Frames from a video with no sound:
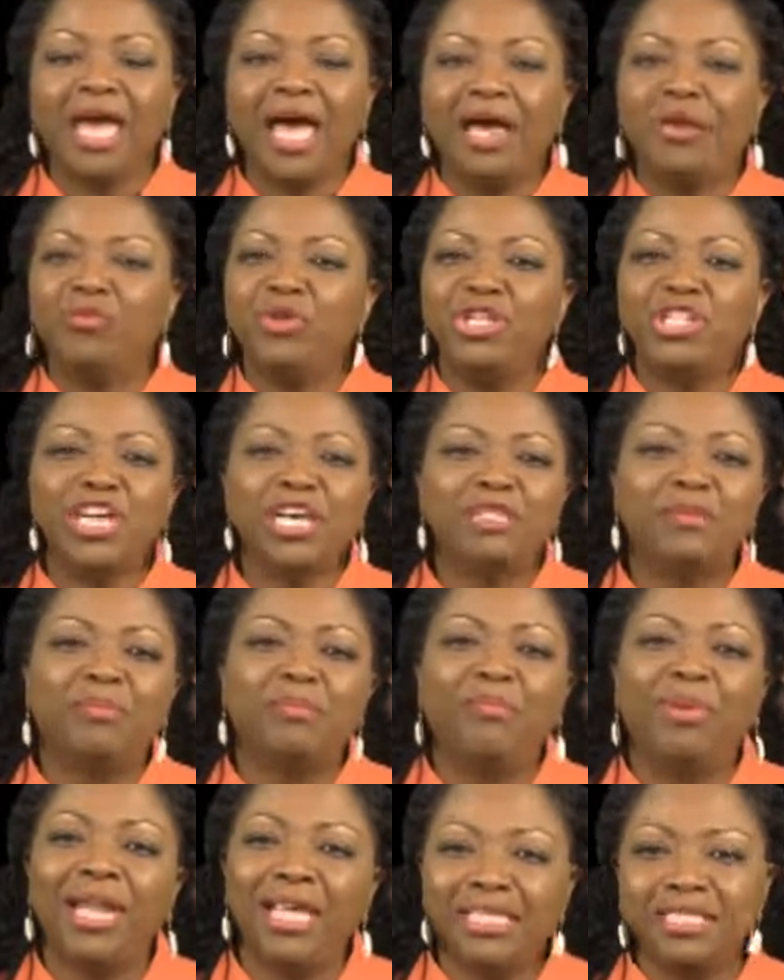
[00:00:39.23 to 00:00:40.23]
And we just
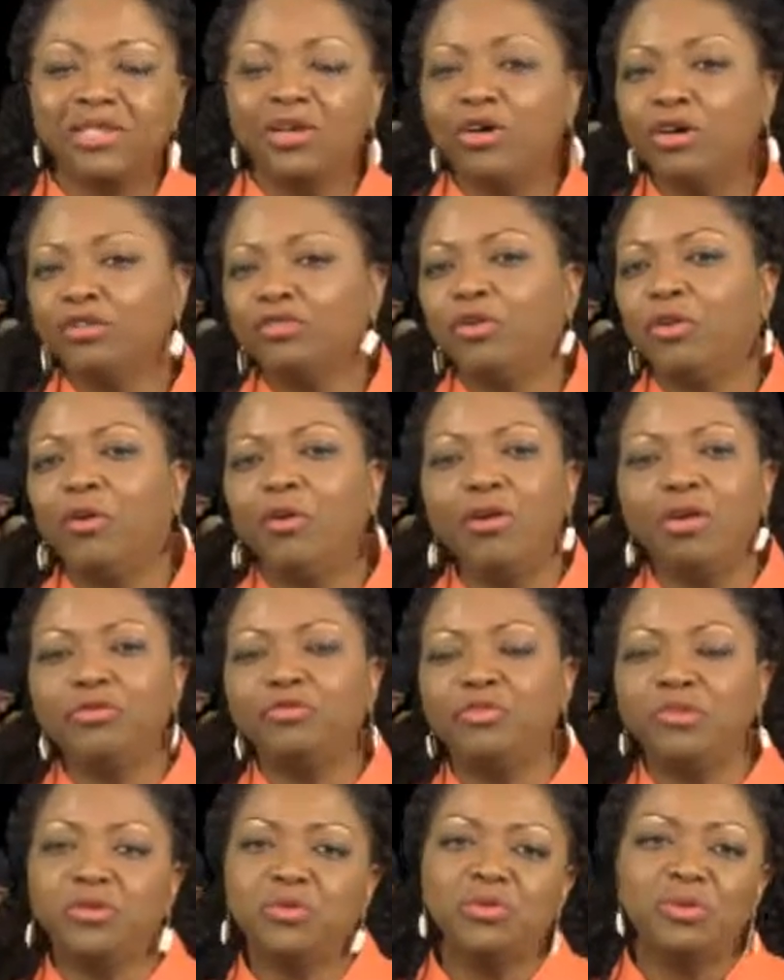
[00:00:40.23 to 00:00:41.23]
bless God for all
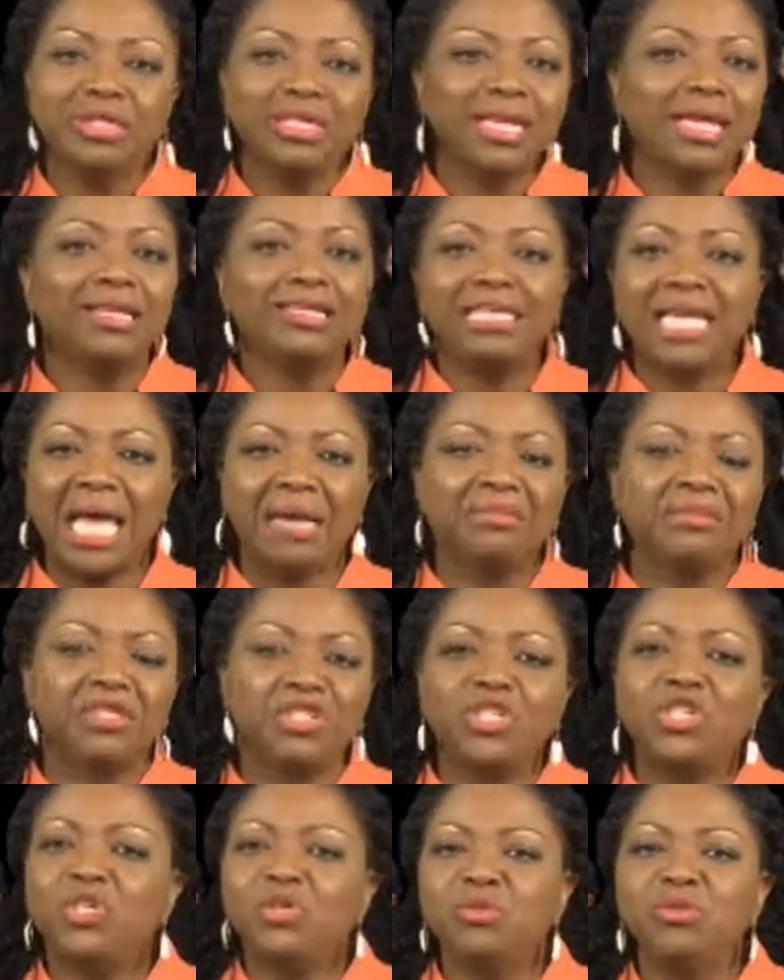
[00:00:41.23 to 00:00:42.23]
of you who take time to
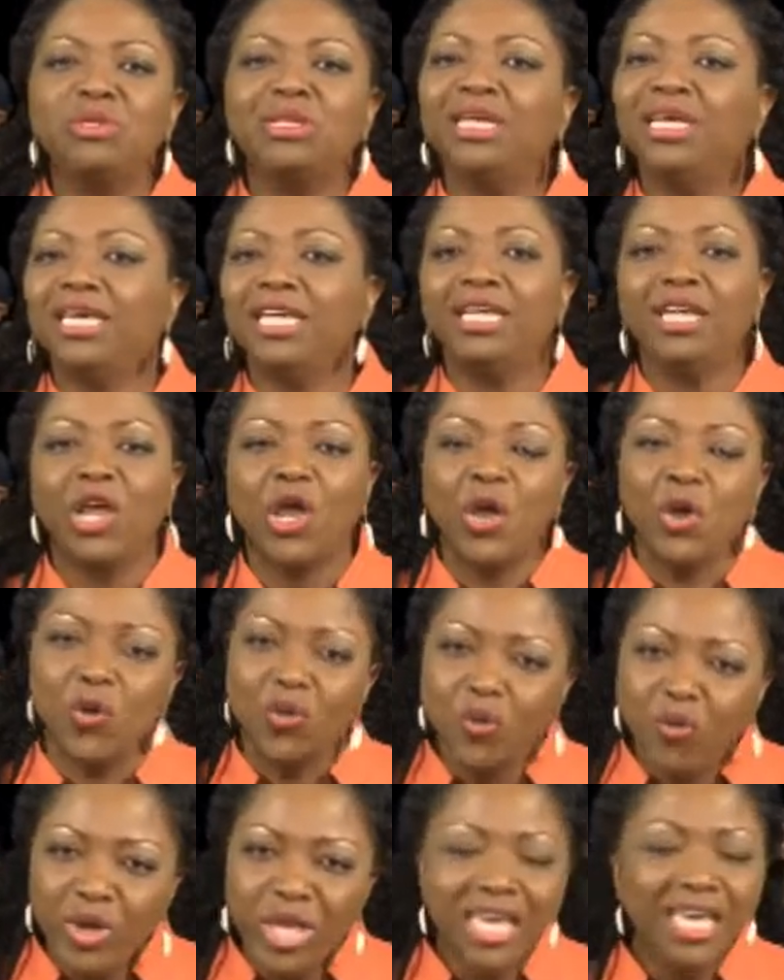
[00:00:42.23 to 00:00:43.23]
tune in
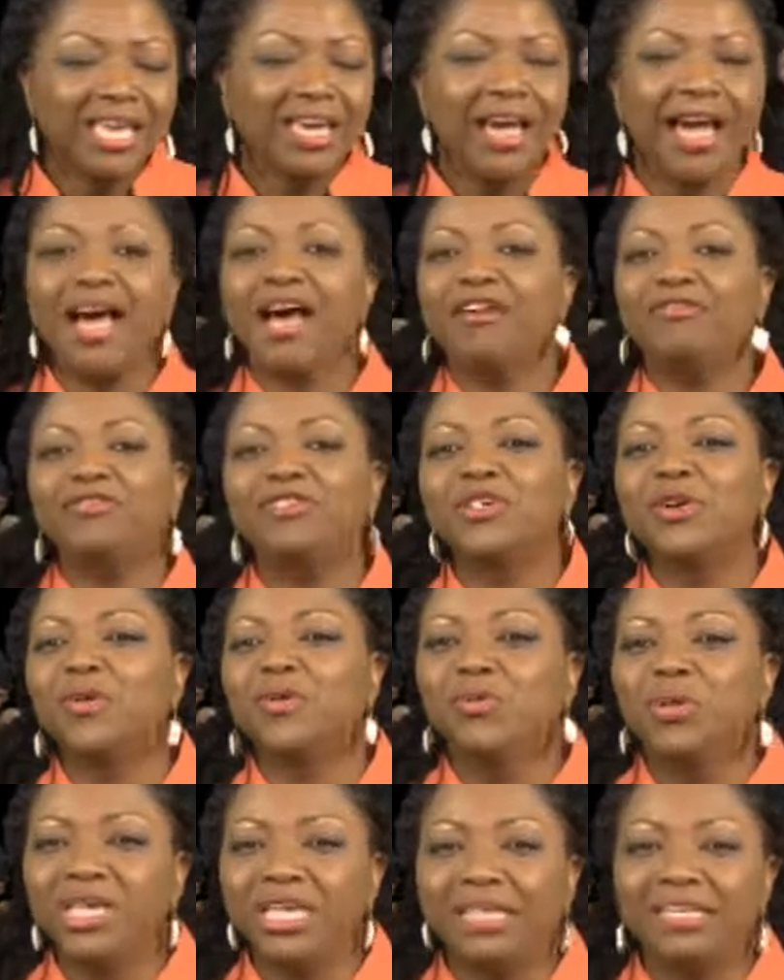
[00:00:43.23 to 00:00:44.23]
week after
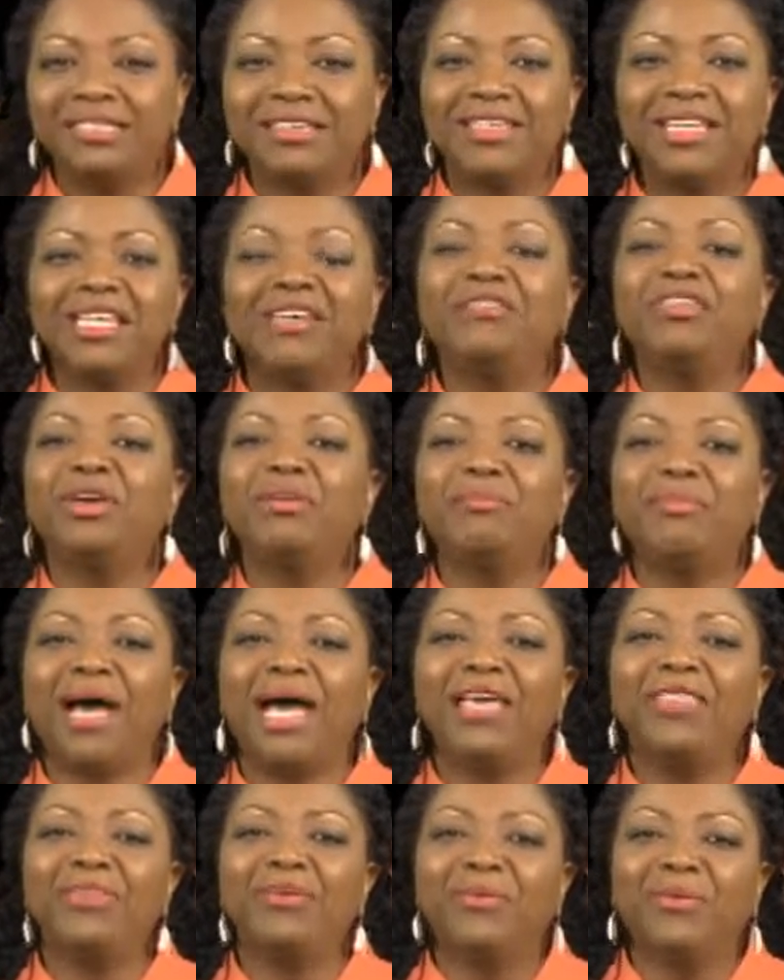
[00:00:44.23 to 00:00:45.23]
week to Living
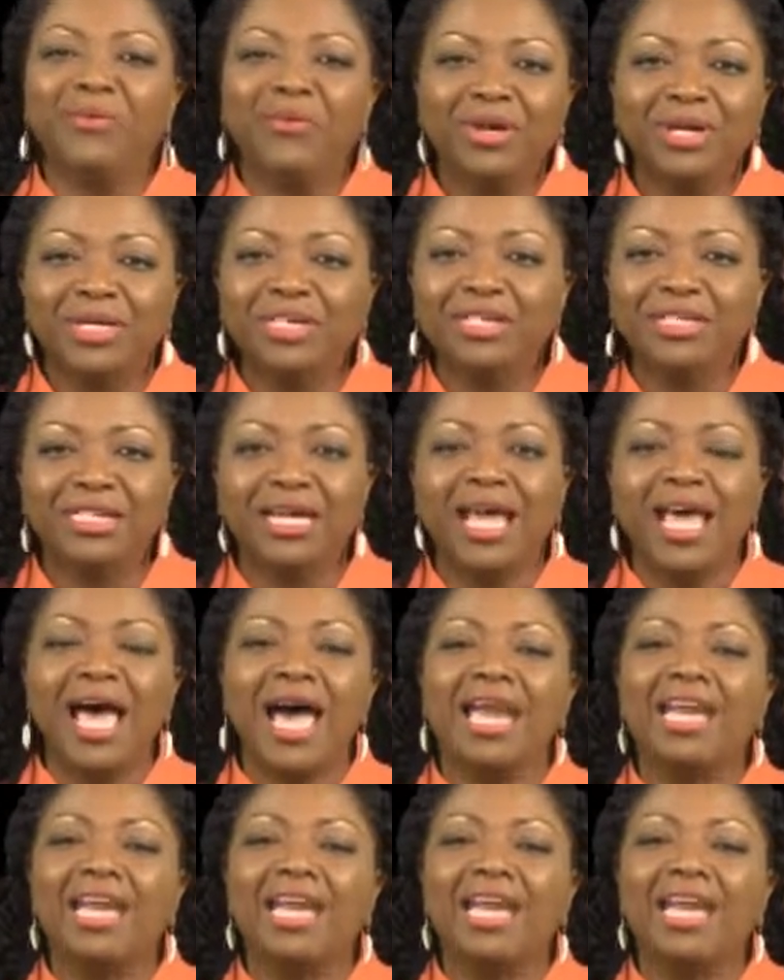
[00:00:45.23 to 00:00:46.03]
by the Word.